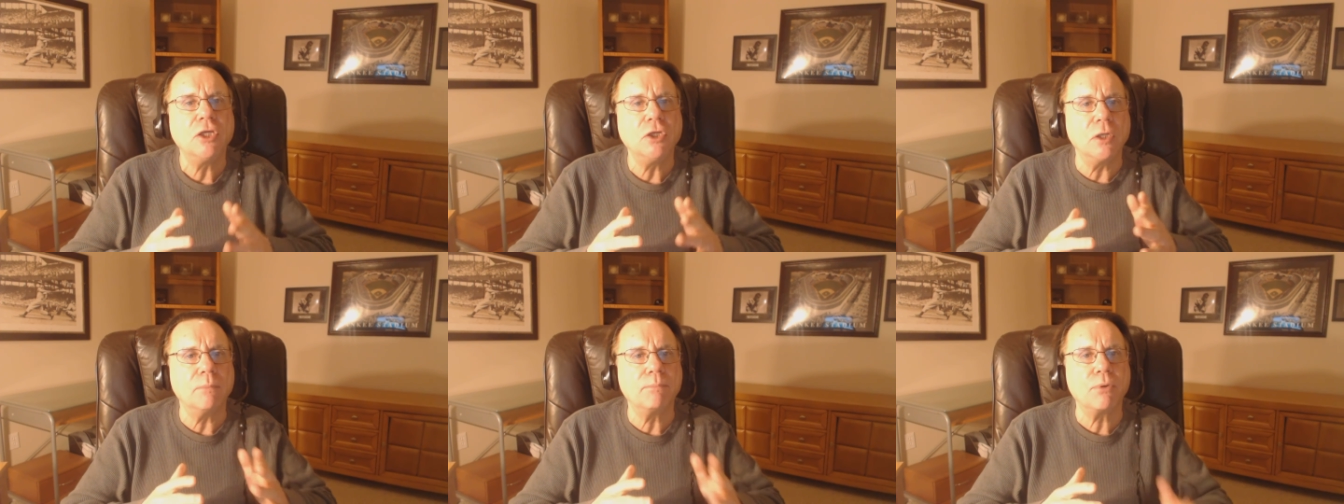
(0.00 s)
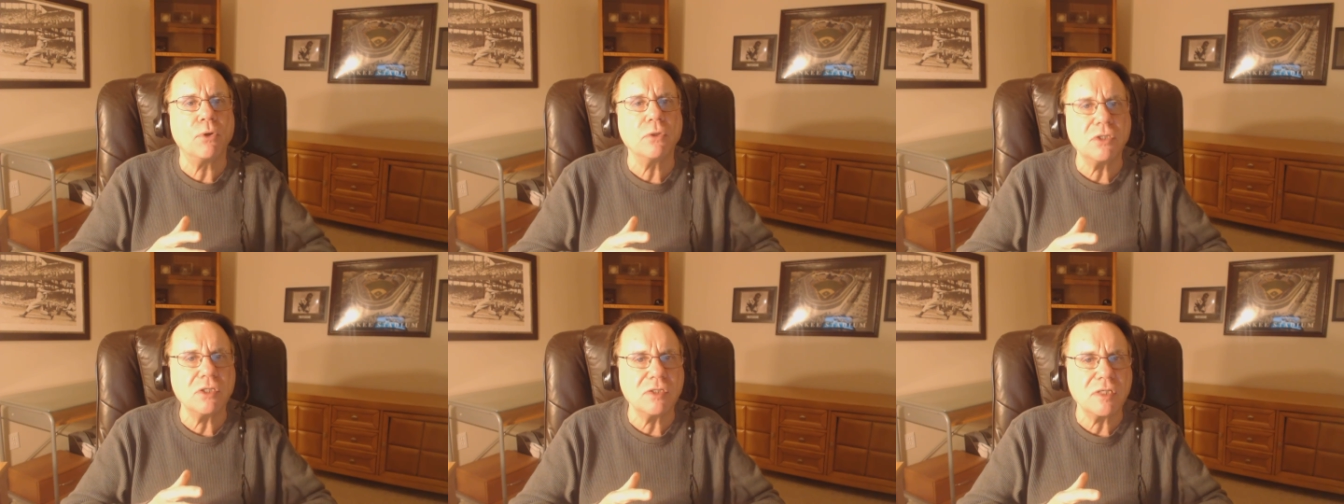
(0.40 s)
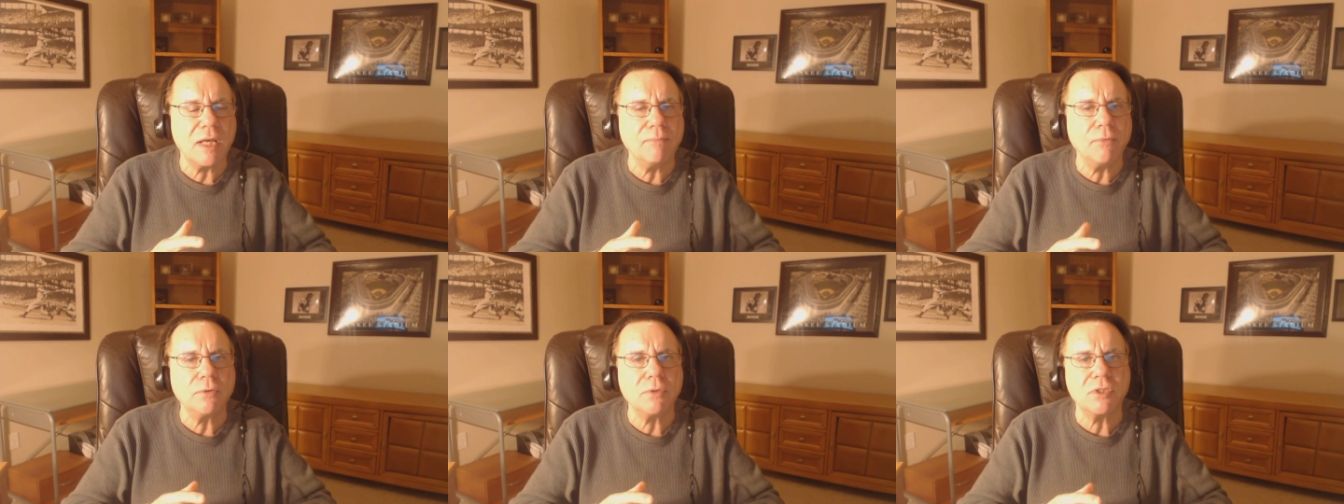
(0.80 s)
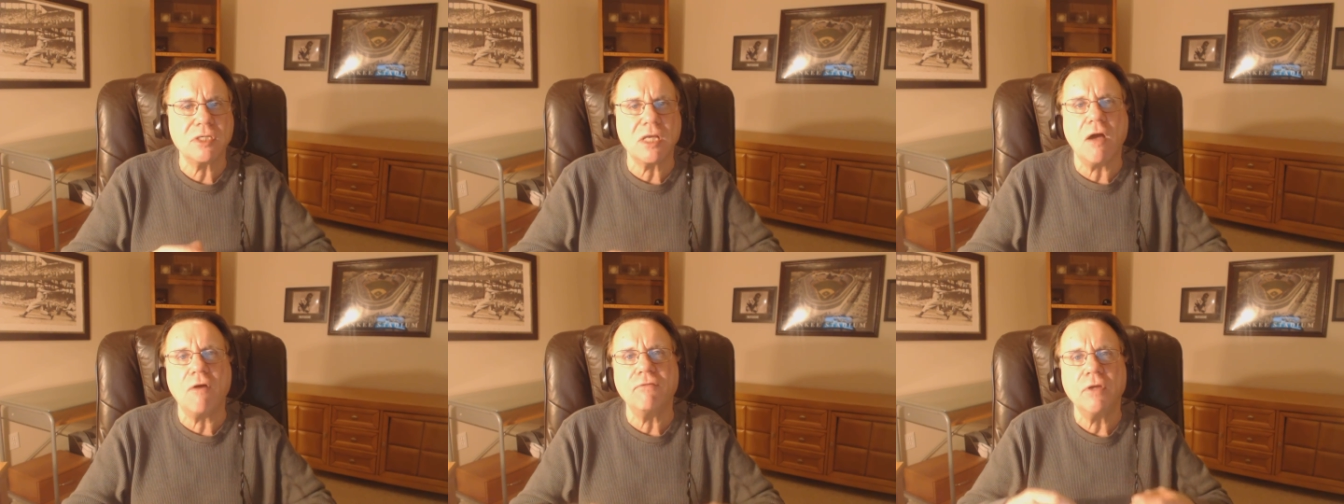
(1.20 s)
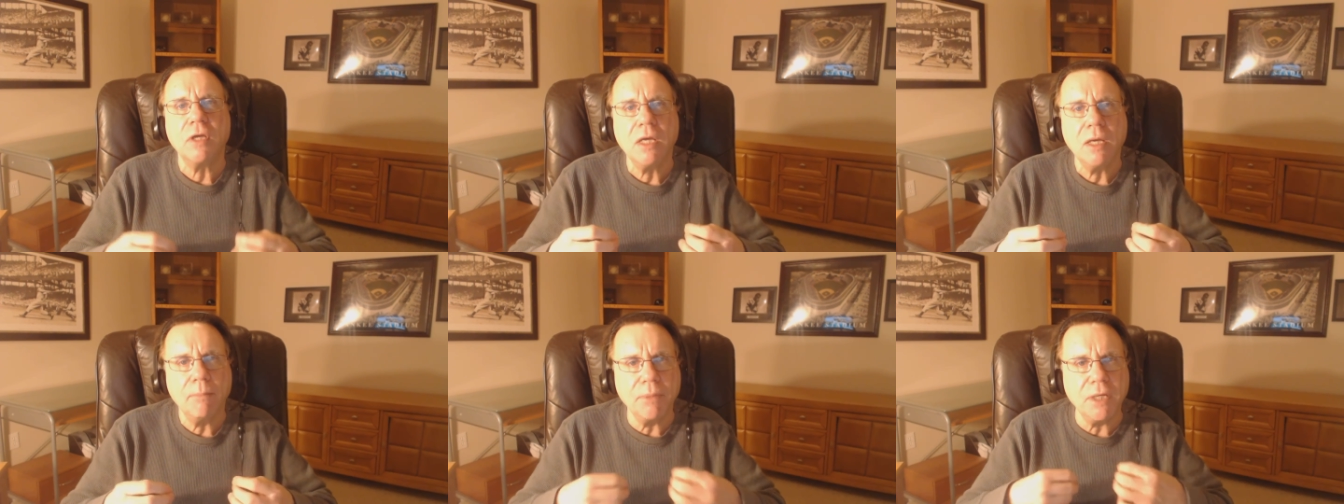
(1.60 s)
You could purchase them yourself,
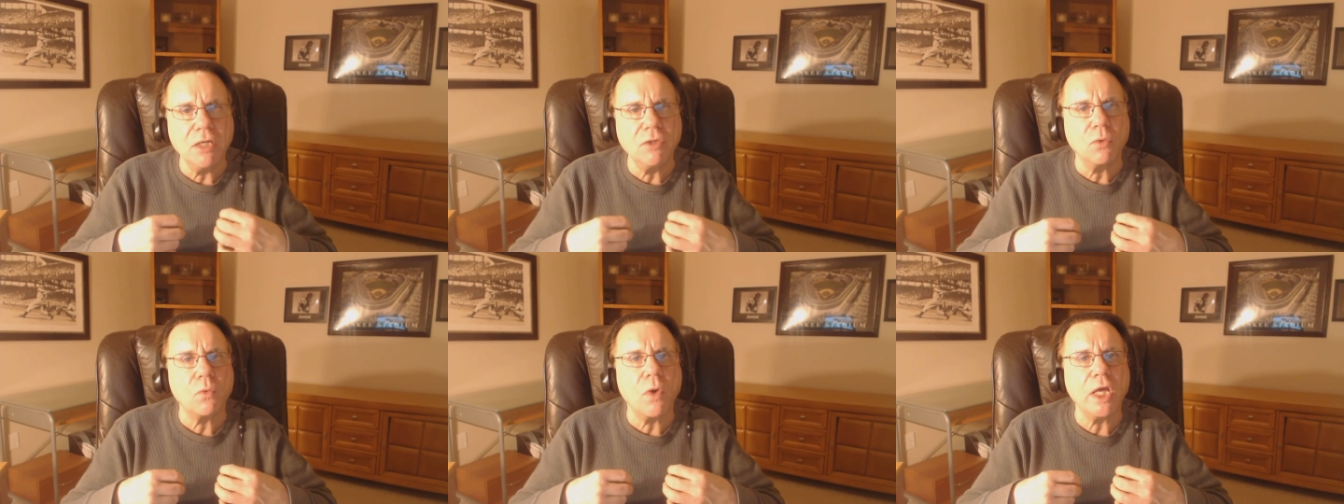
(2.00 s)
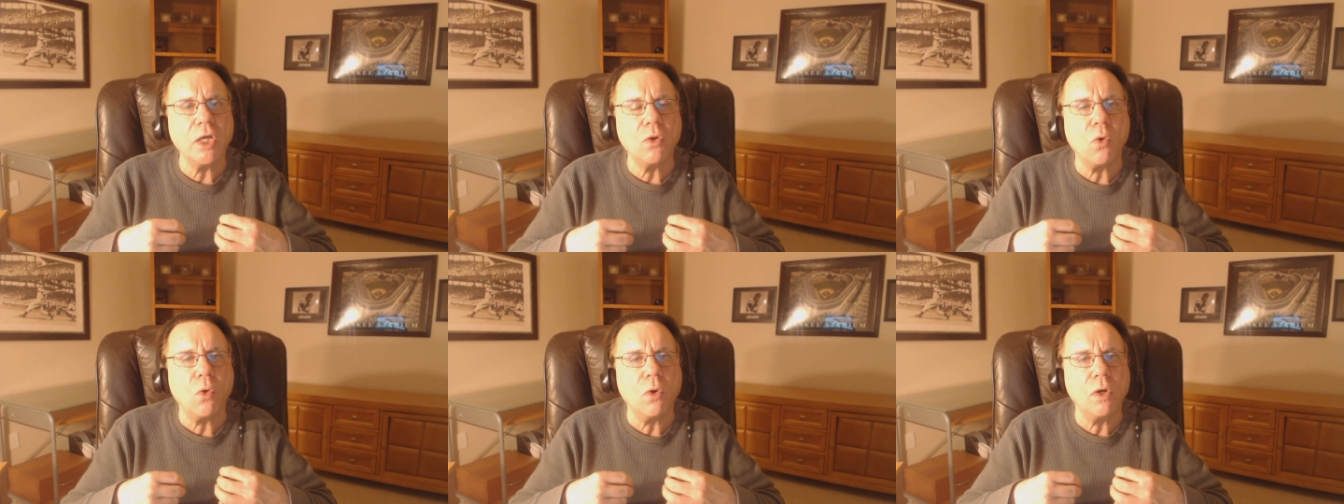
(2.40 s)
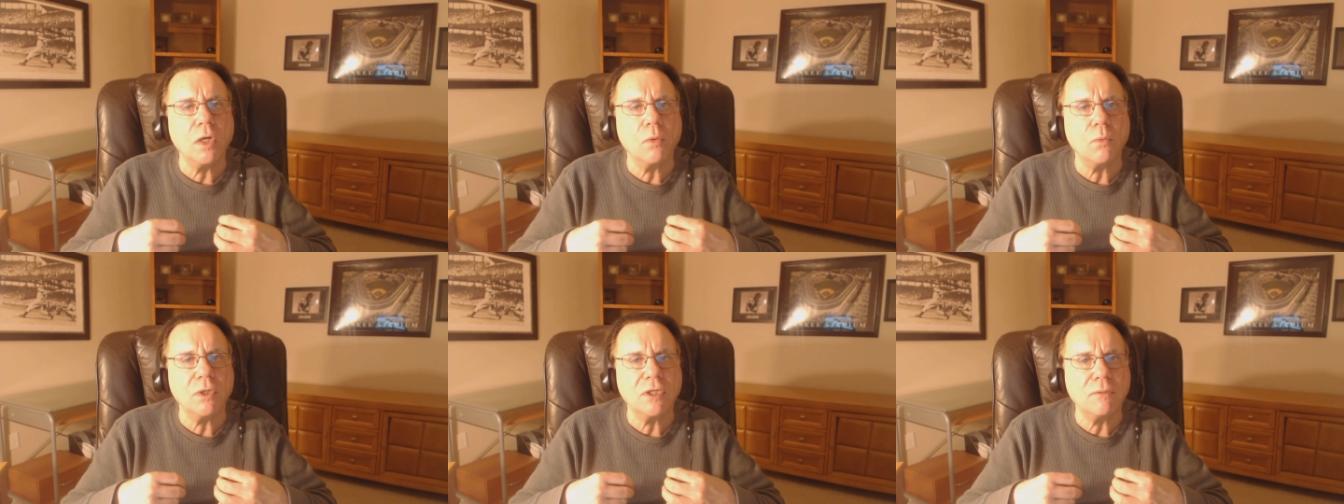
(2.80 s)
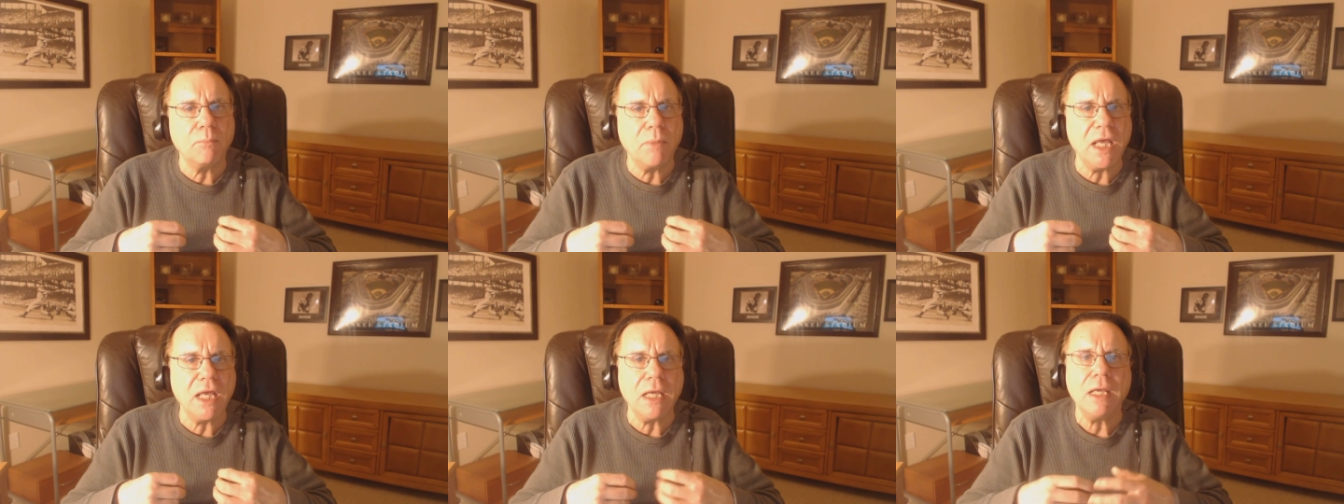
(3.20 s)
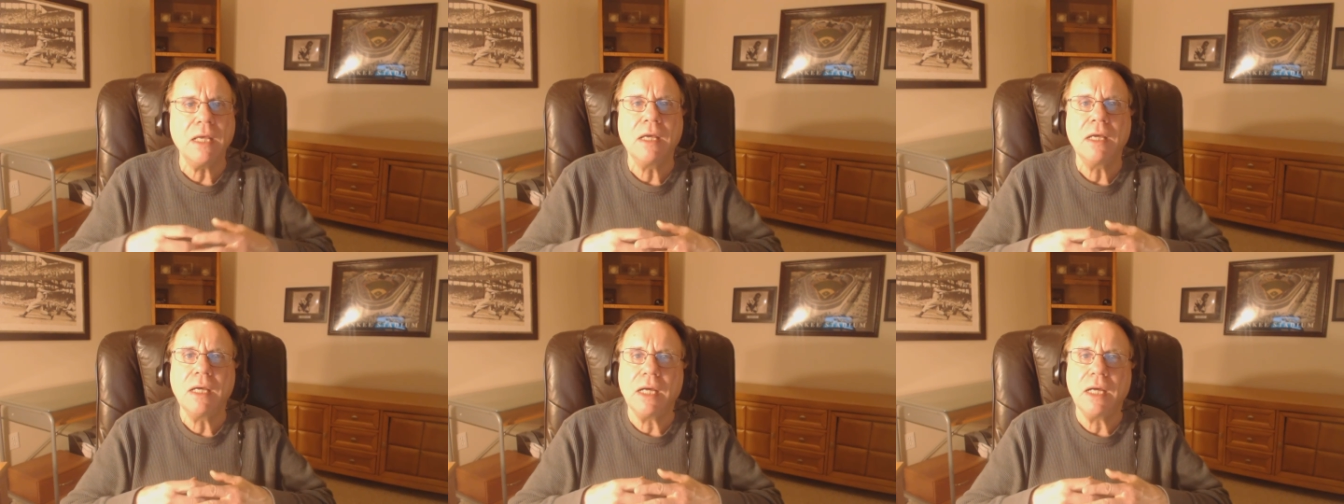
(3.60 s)
be in the right corner with me.